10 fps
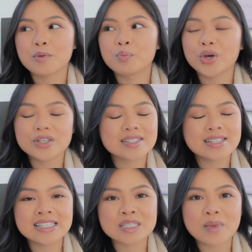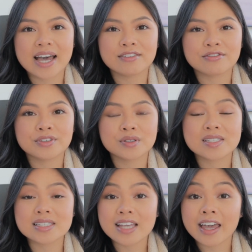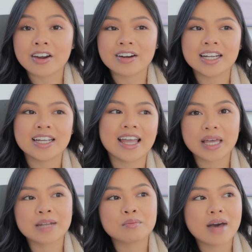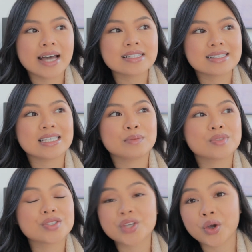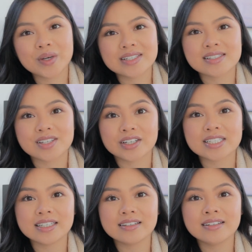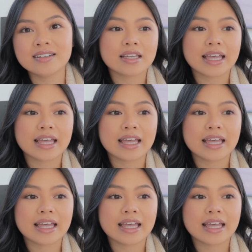Most things might feel scary and might seem so uncertain,